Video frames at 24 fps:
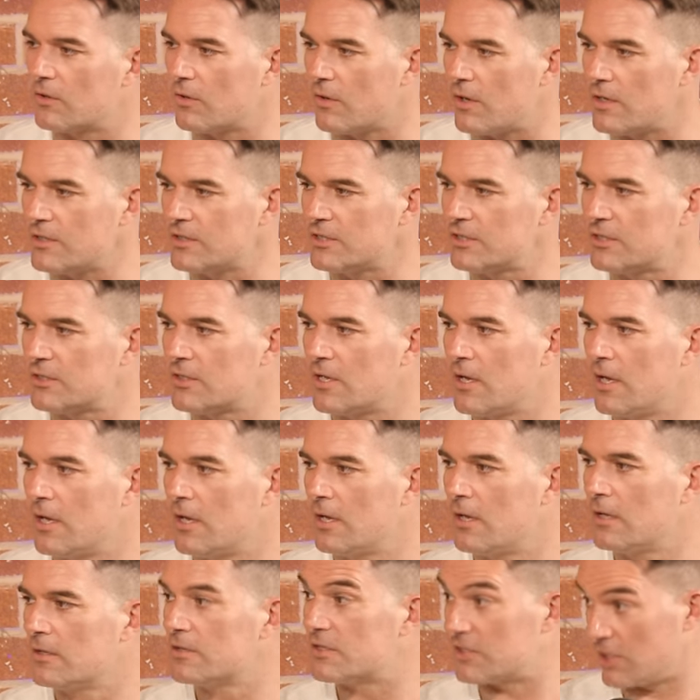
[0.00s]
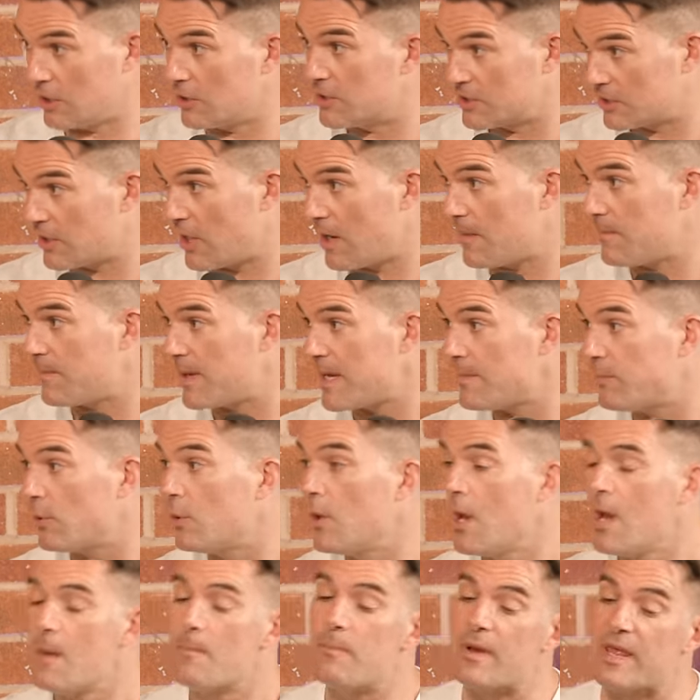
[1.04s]
across to certain people.
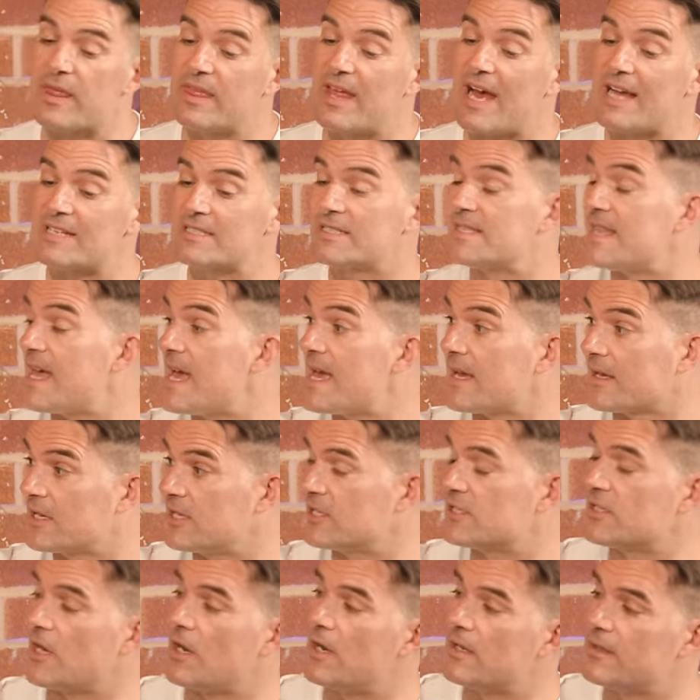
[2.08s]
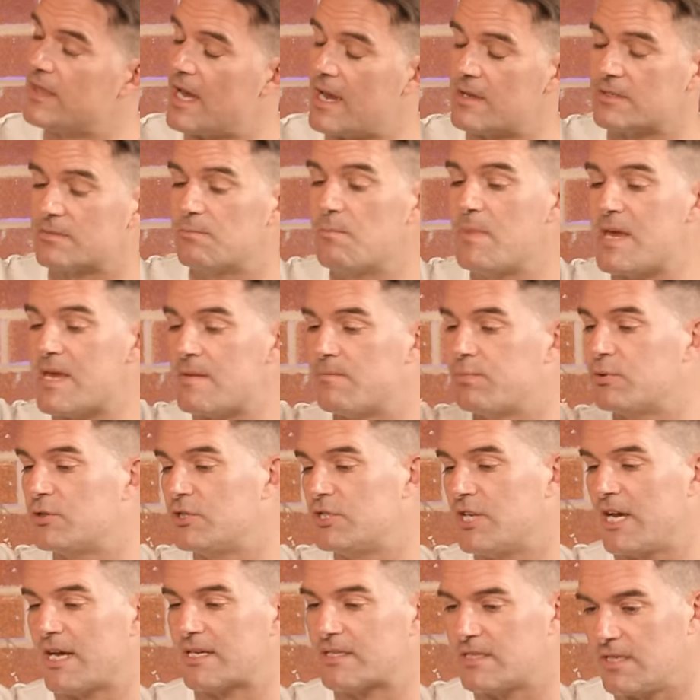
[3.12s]
That's there because that's me
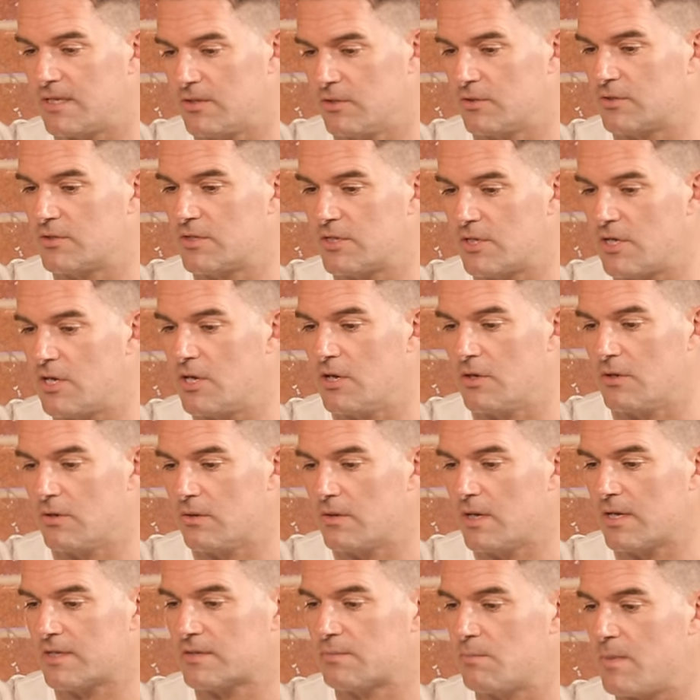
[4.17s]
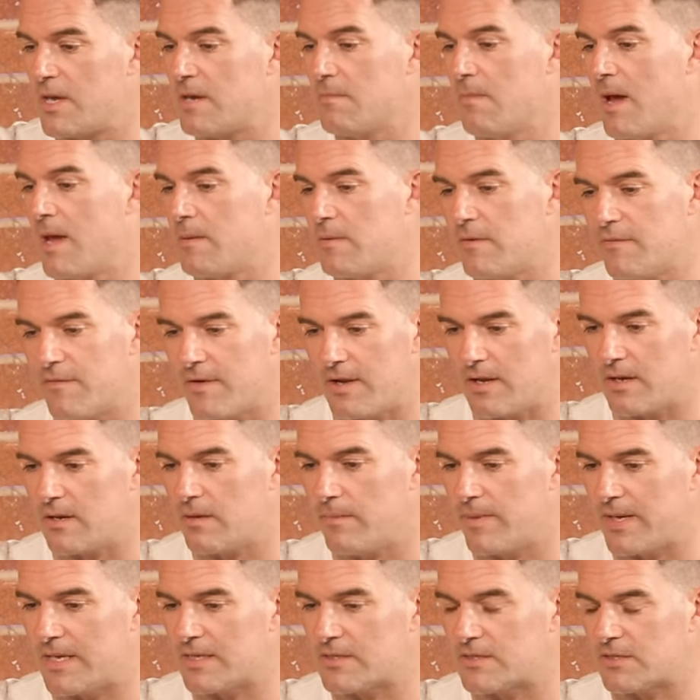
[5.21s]
projecting onto you. That's me maybe
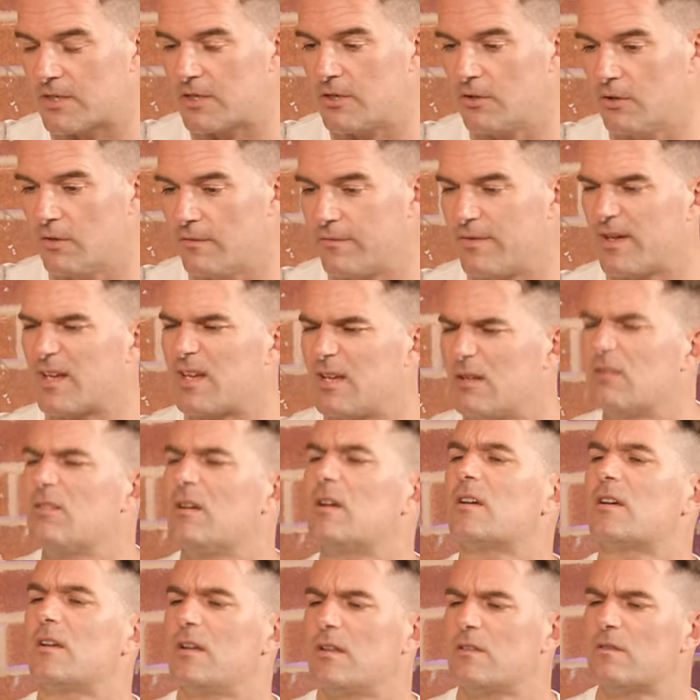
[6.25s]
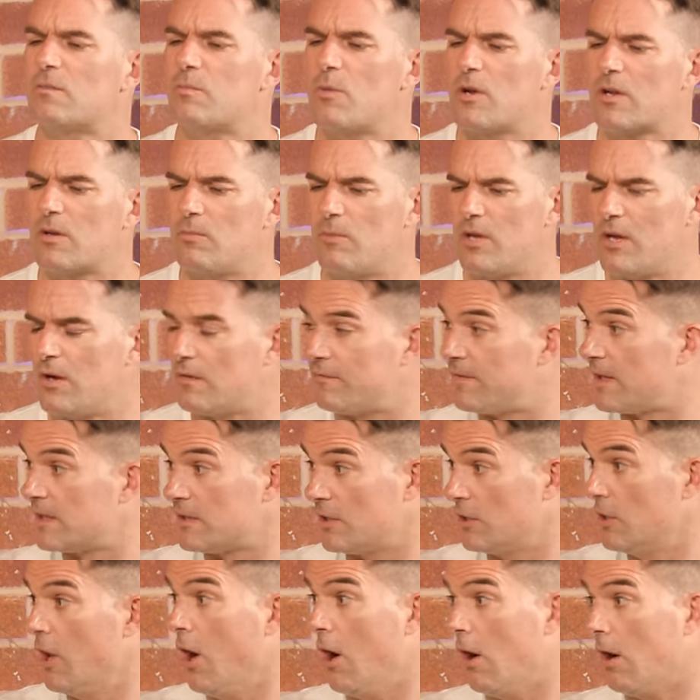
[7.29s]
feeling a bit insecure, thinking, oh, that cunt's mugging me off.
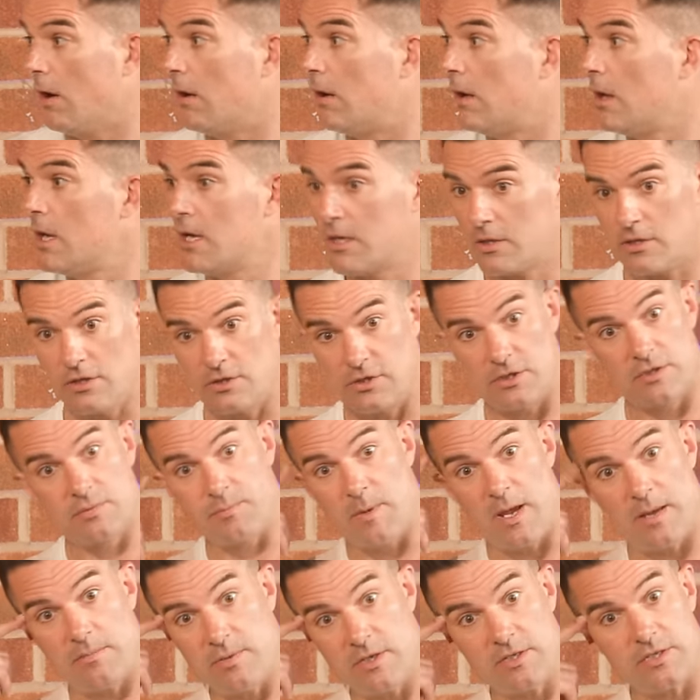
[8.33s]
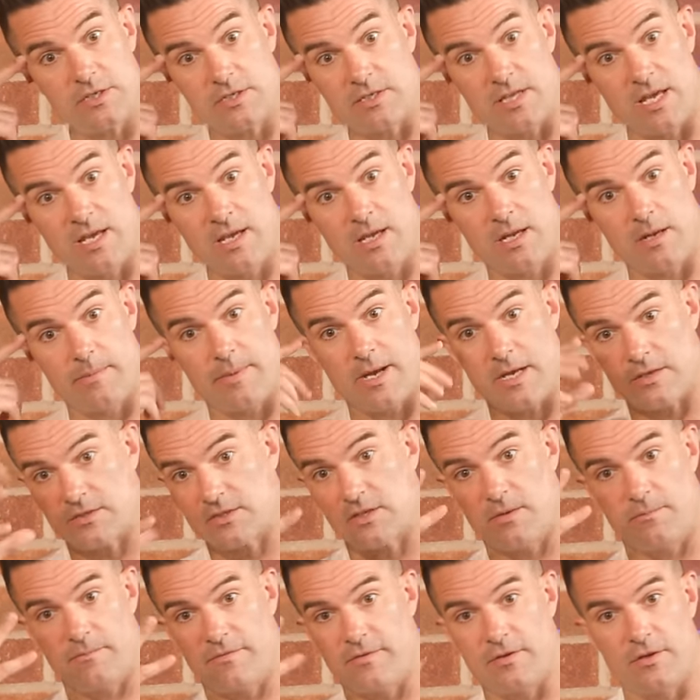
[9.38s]
And you're not. You're just maybe just thinking about
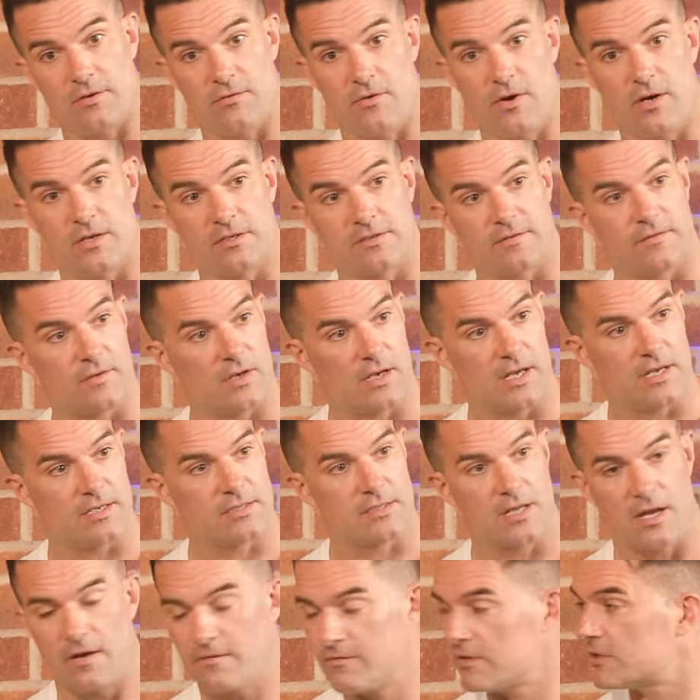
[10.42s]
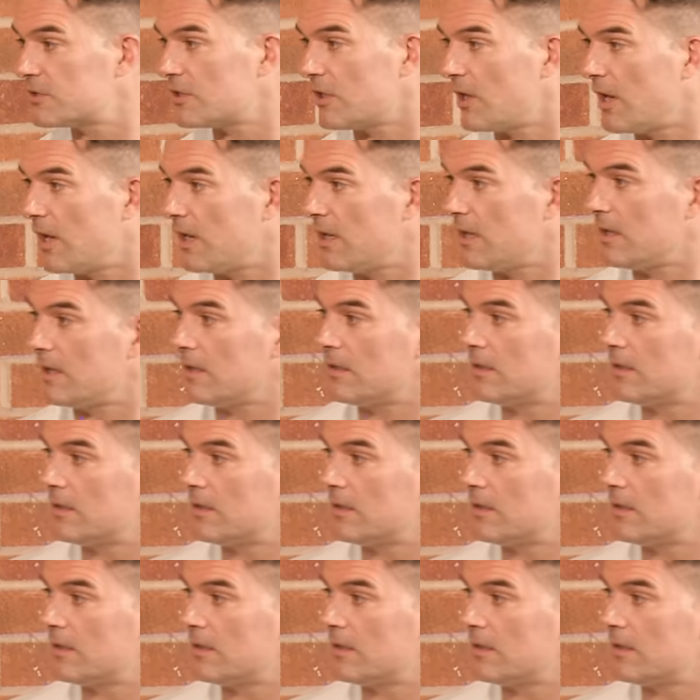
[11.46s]
something. Your eyes have glazed over slightly.